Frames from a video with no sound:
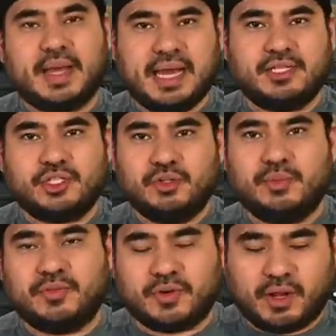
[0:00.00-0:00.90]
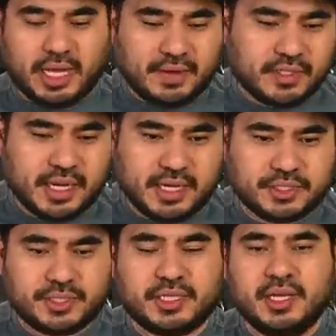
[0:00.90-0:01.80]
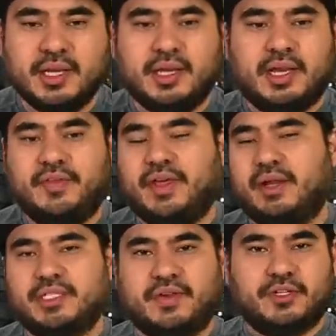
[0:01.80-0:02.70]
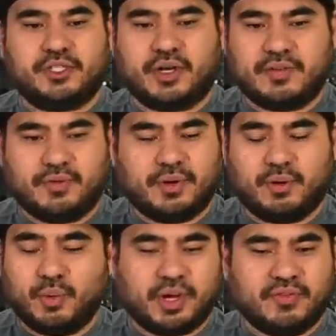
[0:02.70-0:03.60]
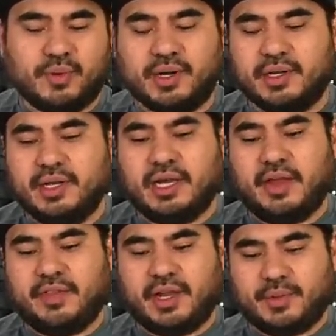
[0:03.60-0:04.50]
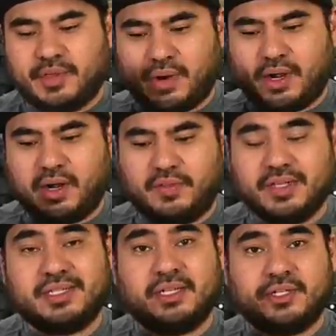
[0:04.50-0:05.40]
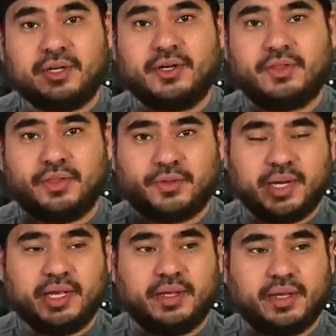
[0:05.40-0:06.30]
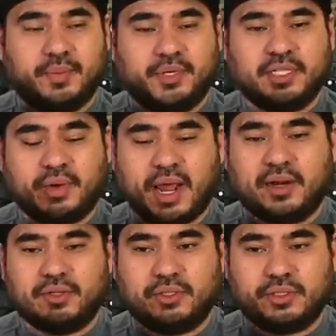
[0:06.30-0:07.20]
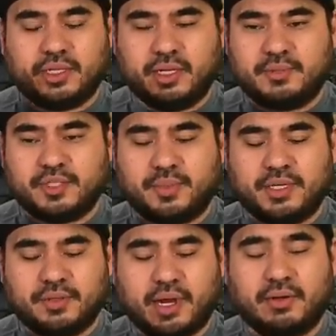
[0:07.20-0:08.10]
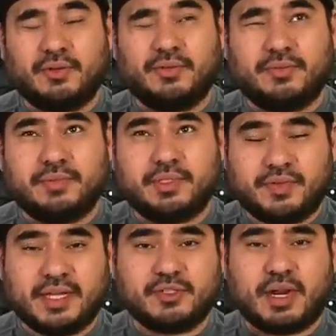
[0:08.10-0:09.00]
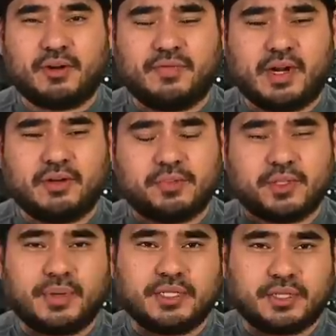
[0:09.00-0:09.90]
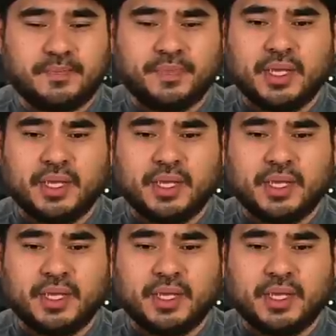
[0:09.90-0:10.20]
as suitable for all advertisers, and then I was given a strike for it, or warning for it. And then we threaded on the Sinter, the three D uh, printed Radical, um, Radical Defense, Radical Firearm suppressor